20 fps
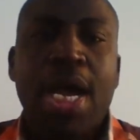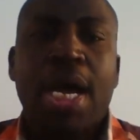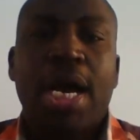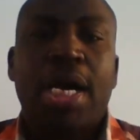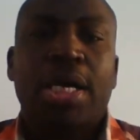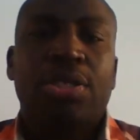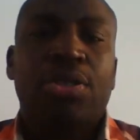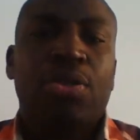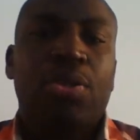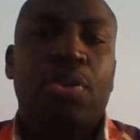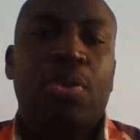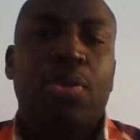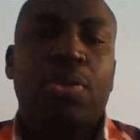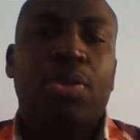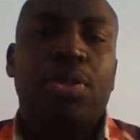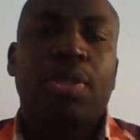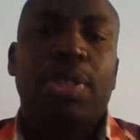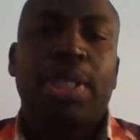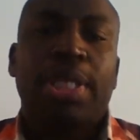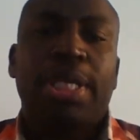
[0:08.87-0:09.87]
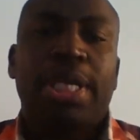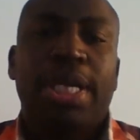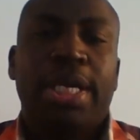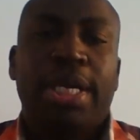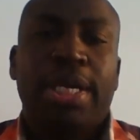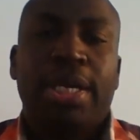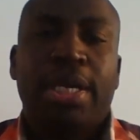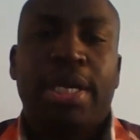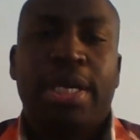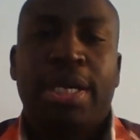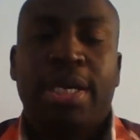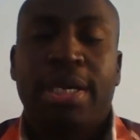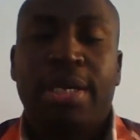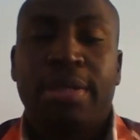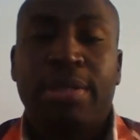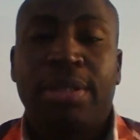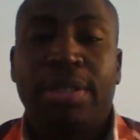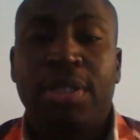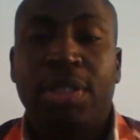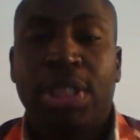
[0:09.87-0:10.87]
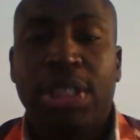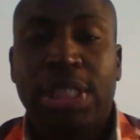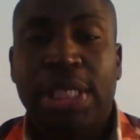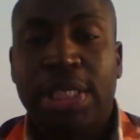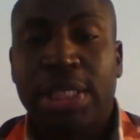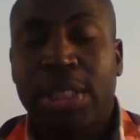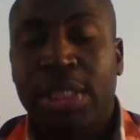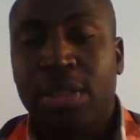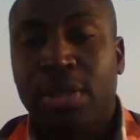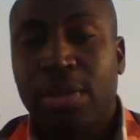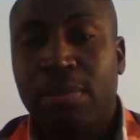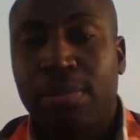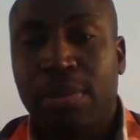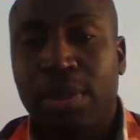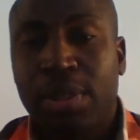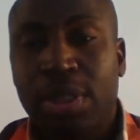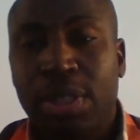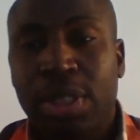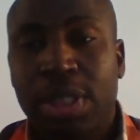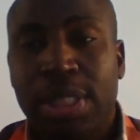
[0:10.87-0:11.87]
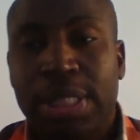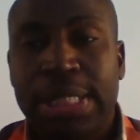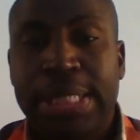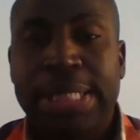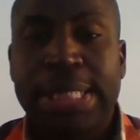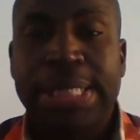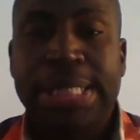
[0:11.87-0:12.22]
So today is another opportunity.